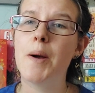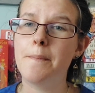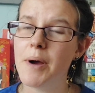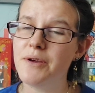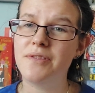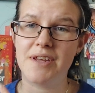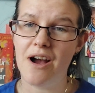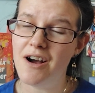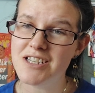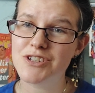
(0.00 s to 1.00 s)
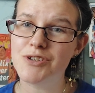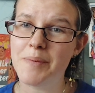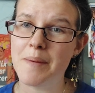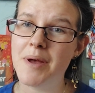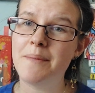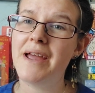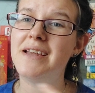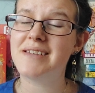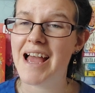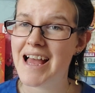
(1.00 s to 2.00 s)
Both the article by
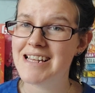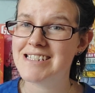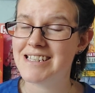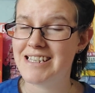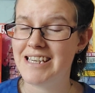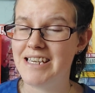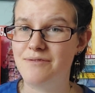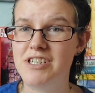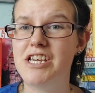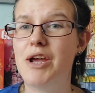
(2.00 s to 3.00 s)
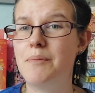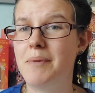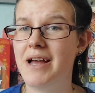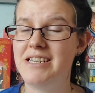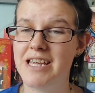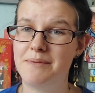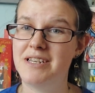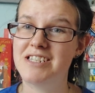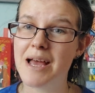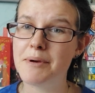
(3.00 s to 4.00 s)
Mermaids and the video by
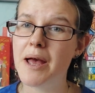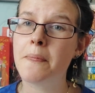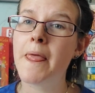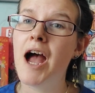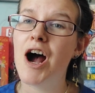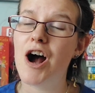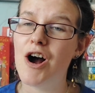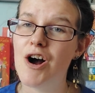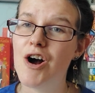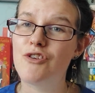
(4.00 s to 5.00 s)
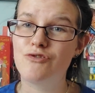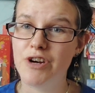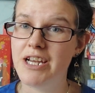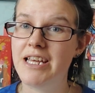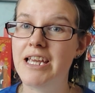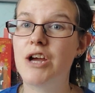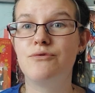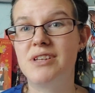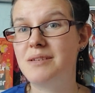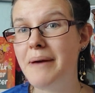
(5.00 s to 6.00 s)
Jamie and Shabba are really
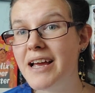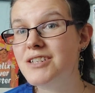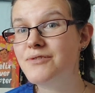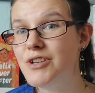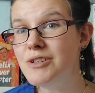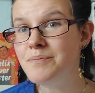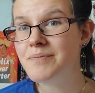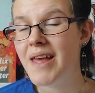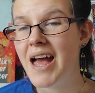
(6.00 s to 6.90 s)
respectful,